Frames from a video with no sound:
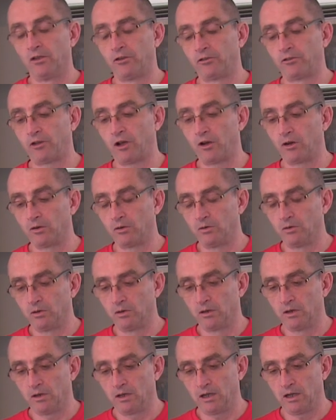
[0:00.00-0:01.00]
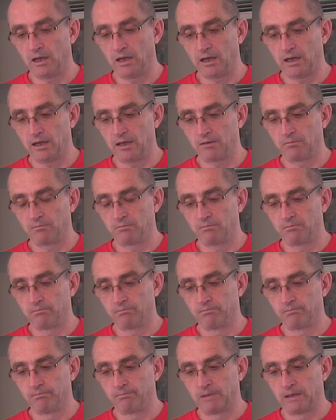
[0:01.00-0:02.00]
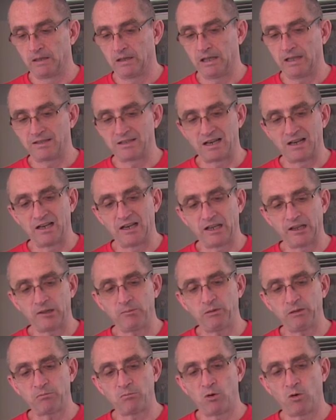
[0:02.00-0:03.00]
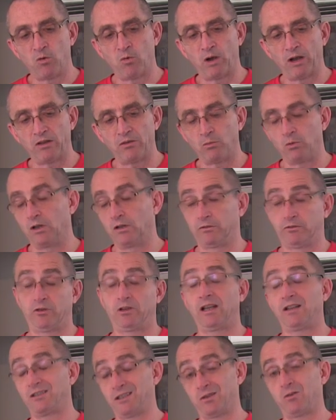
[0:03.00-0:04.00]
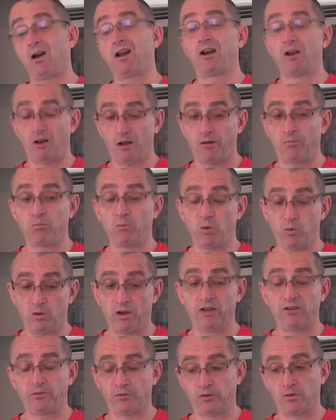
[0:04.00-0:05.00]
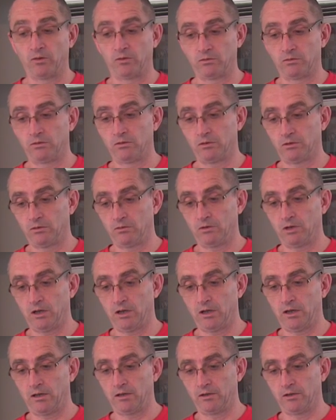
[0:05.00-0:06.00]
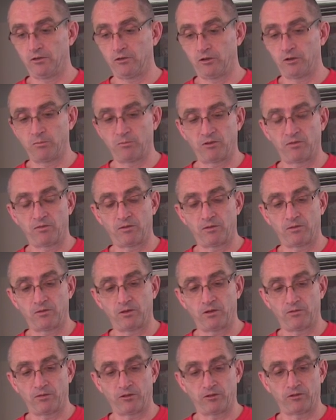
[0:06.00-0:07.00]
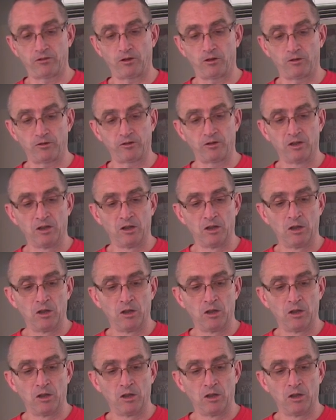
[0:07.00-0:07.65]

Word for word: So um, it's a little bit more weight, well, it's actually quite a lot more wasteful uh, in terms of the, of the salt.